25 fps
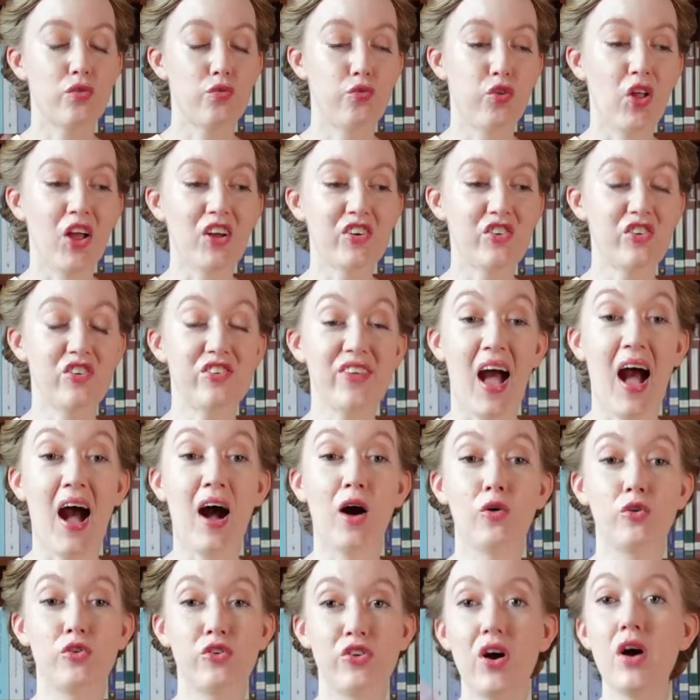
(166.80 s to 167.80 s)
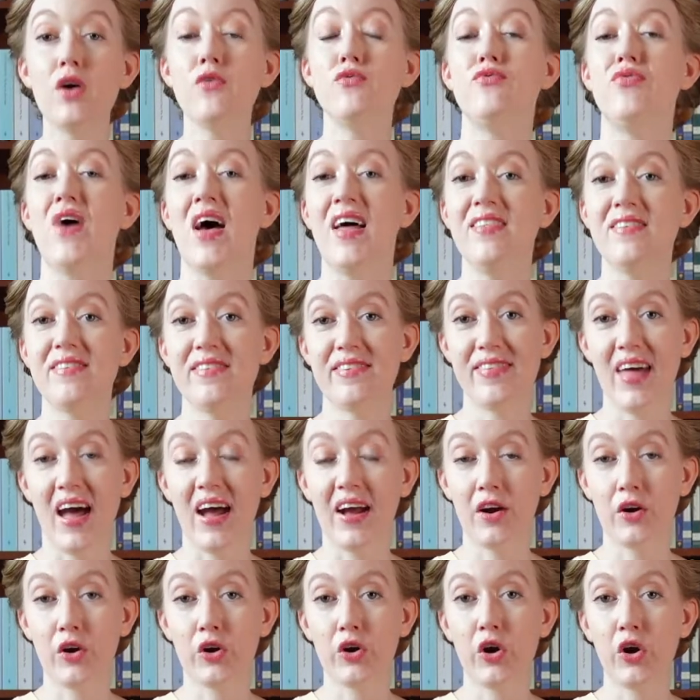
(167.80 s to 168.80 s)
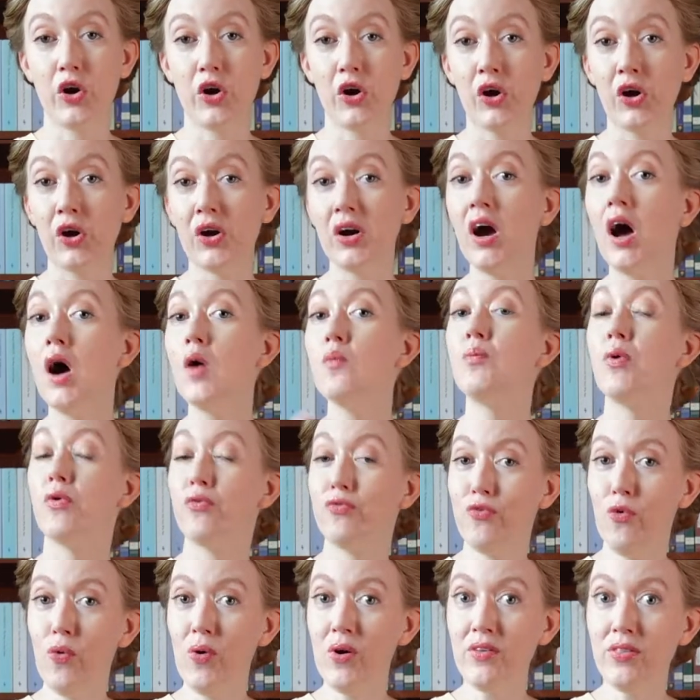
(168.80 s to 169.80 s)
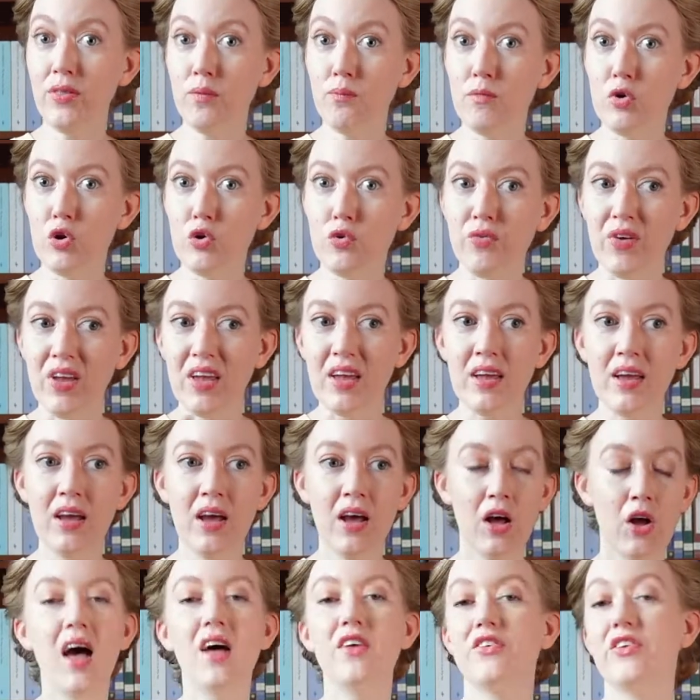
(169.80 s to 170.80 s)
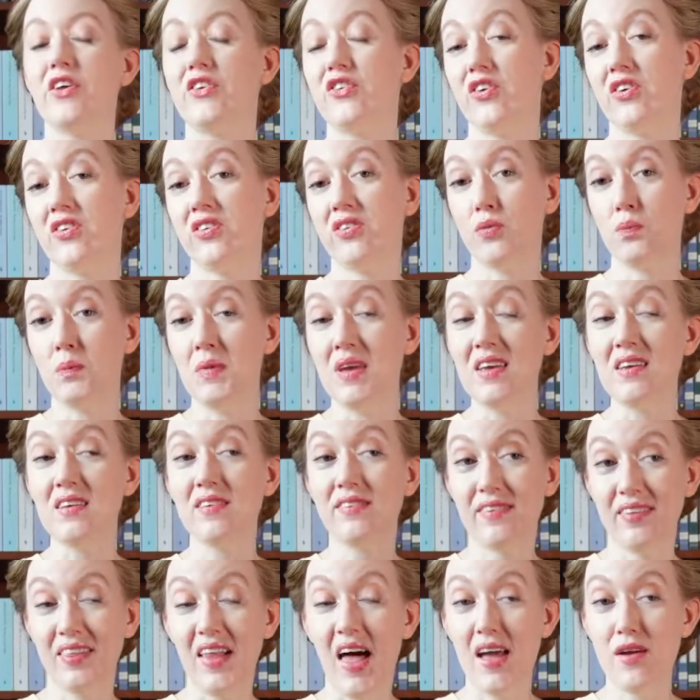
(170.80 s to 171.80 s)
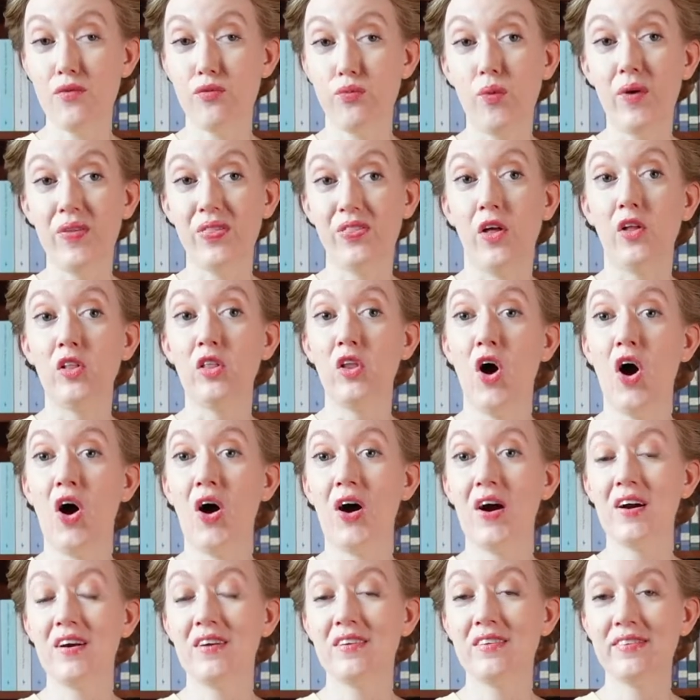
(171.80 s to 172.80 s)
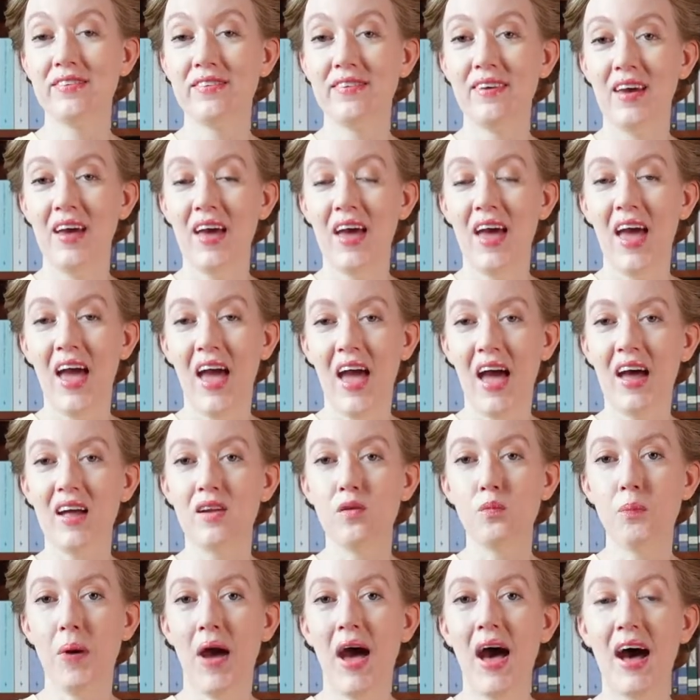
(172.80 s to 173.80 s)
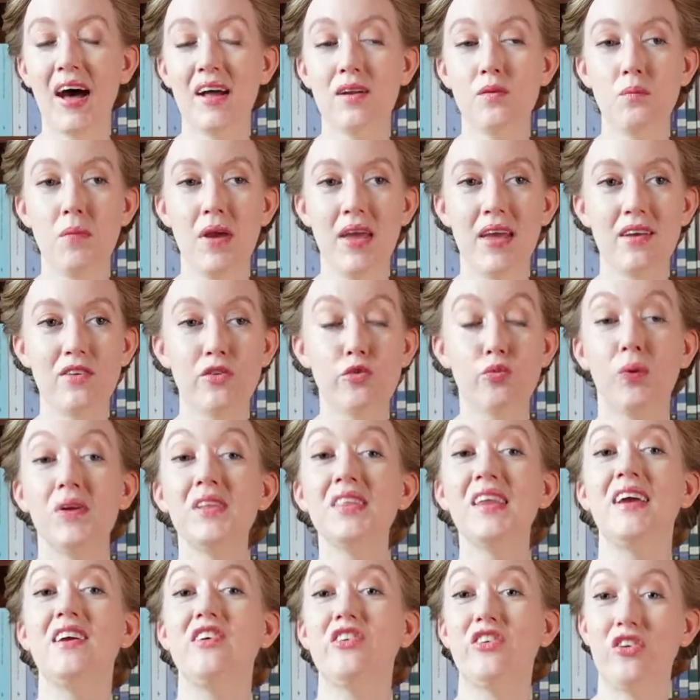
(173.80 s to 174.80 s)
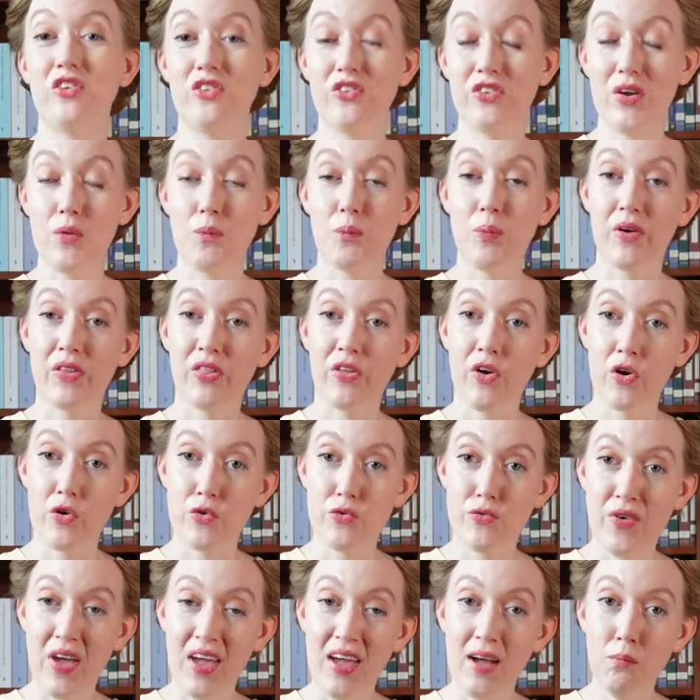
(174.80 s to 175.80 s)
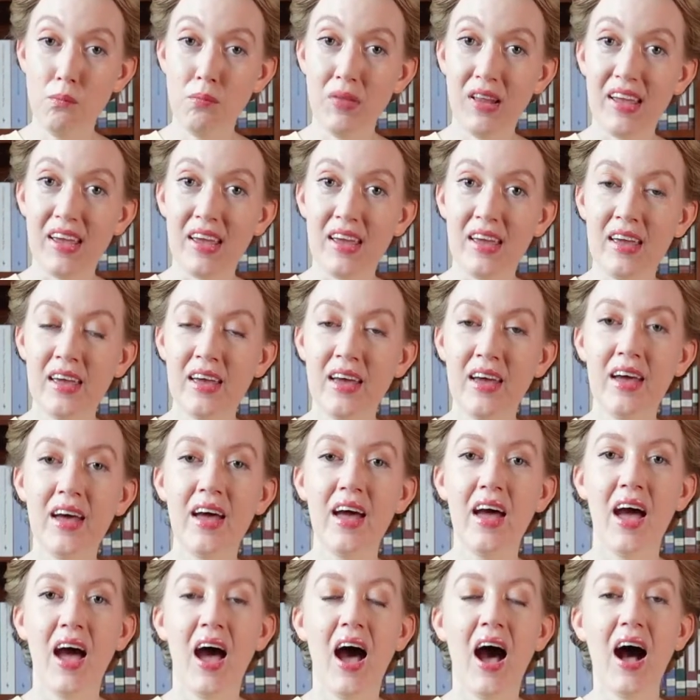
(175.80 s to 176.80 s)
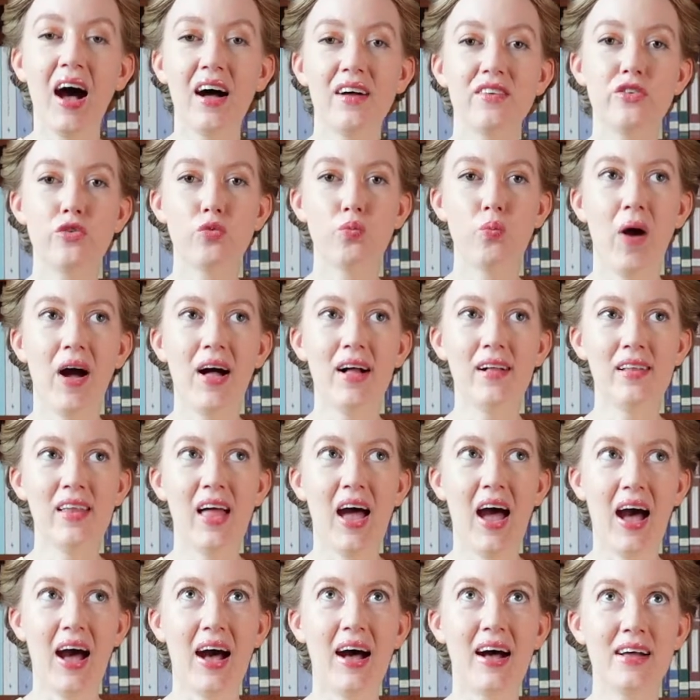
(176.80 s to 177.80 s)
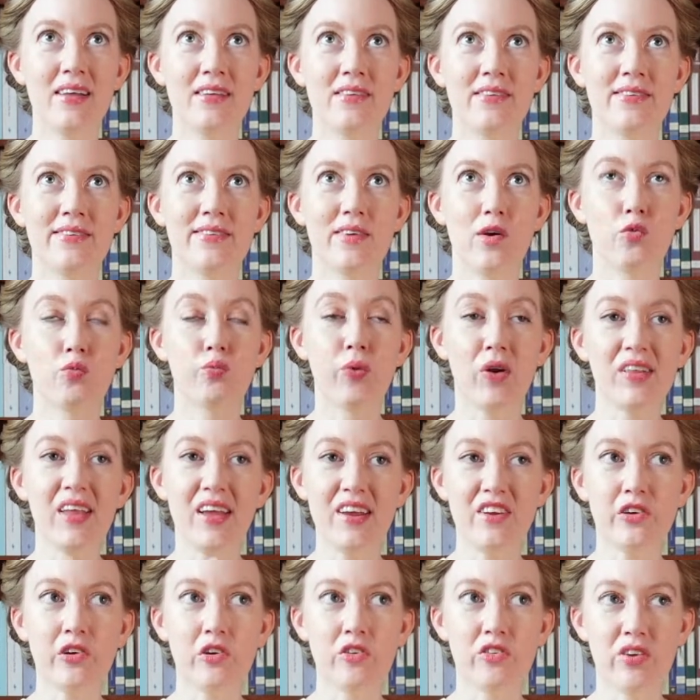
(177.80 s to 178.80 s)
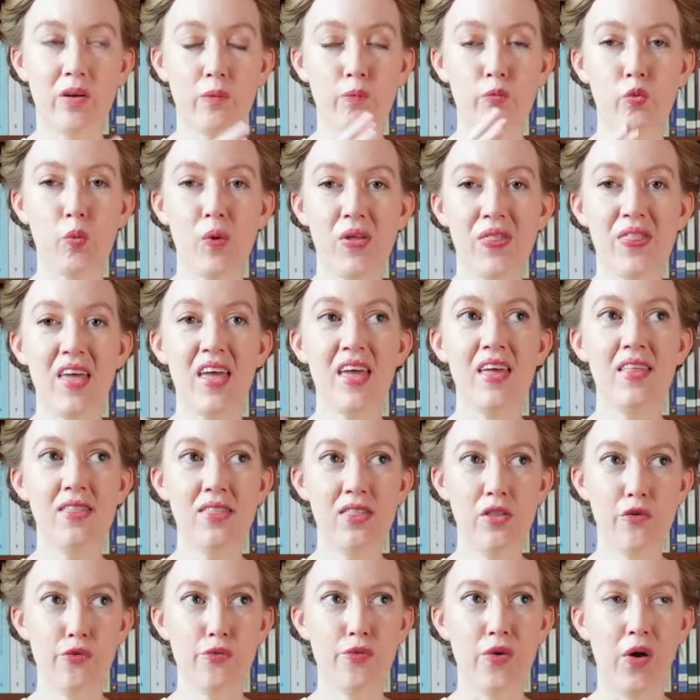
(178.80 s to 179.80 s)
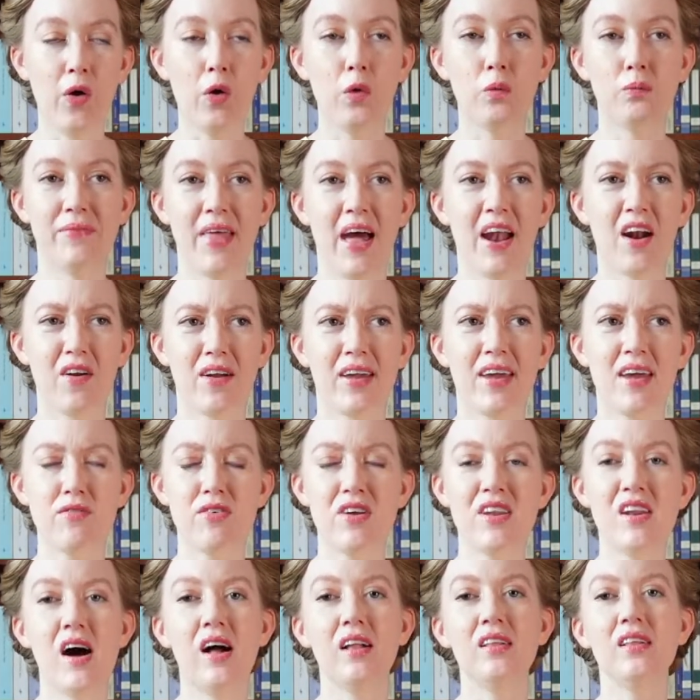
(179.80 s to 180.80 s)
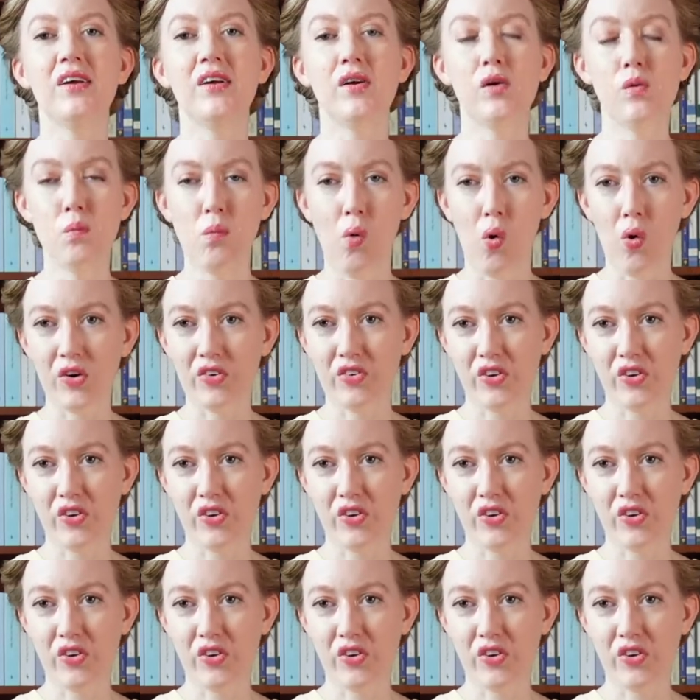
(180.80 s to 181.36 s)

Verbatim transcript: fleshes out events that occur before the movie, such as Smee's life with the Lars and Padme's relationship with her family, as well as relationships within the film that are given a little more